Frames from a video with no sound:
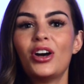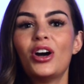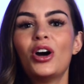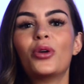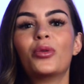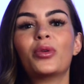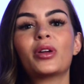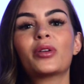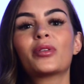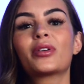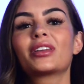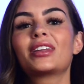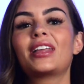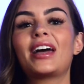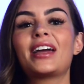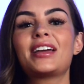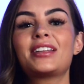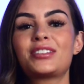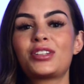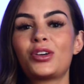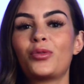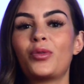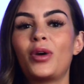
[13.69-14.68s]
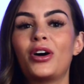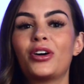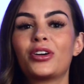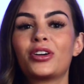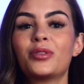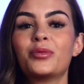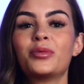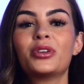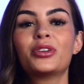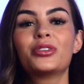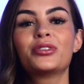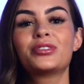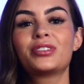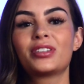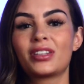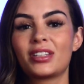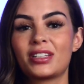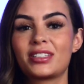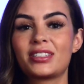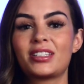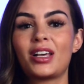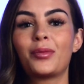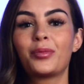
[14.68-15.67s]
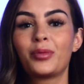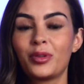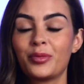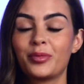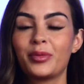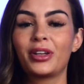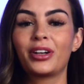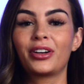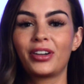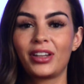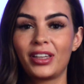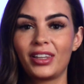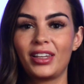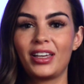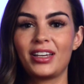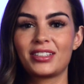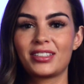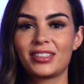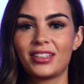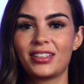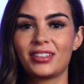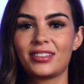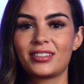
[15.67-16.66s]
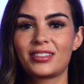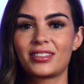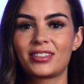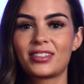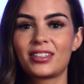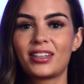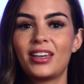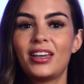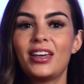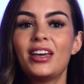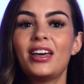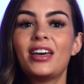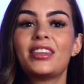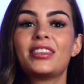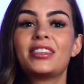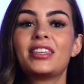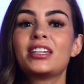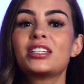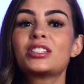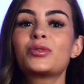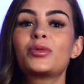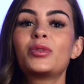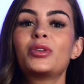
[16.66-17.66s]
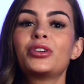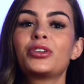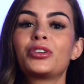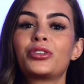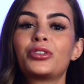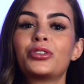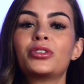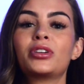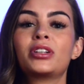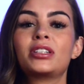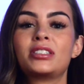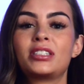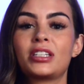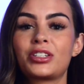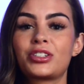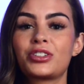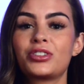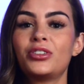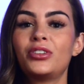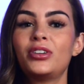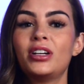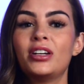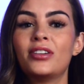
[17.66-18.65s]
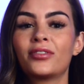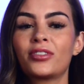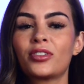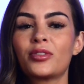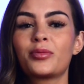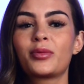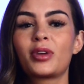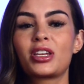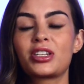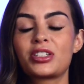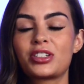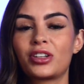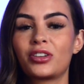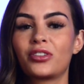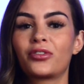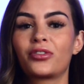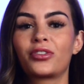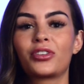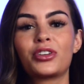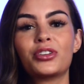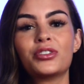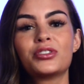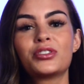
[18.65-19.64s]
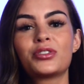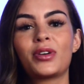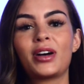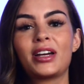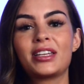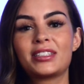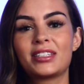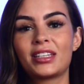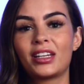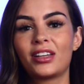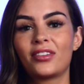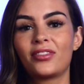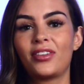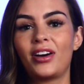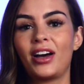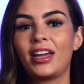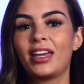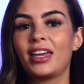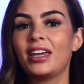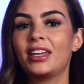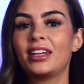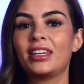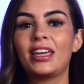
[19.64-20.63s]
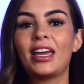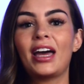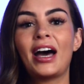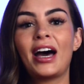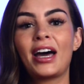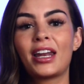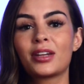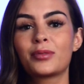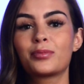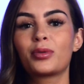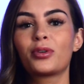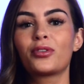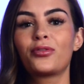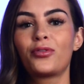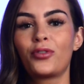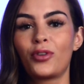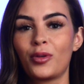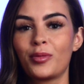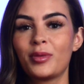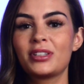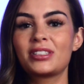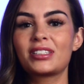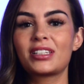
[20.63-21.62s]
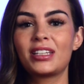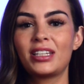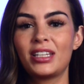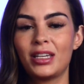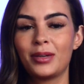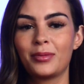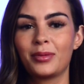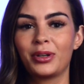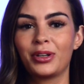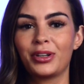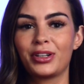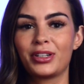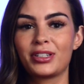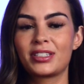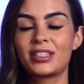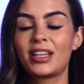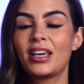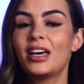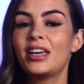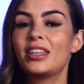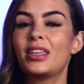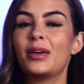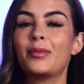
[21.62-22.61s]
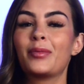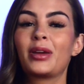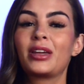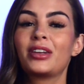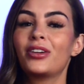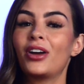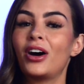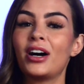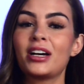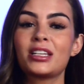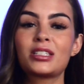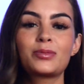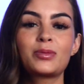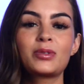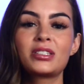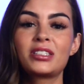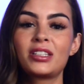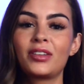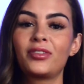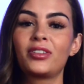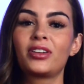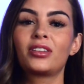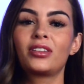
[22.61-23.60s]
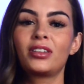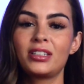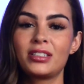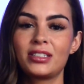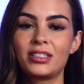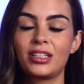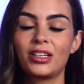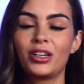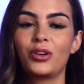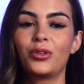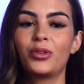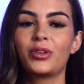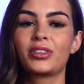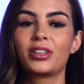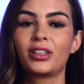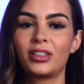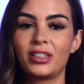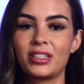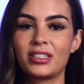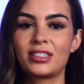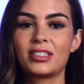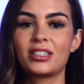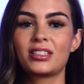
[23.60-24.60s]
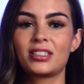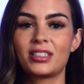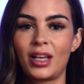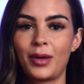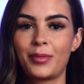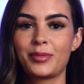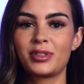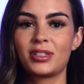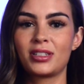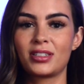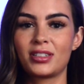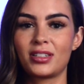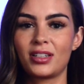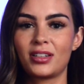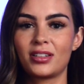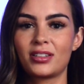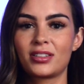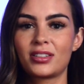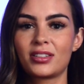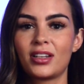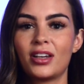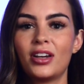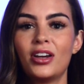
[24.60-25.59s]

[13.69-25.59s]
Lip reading: We would like to welcome you to the supplementary lessons. These will include additional information for you to identify any added performance inhibitors that may not specifically deal with illicit substances.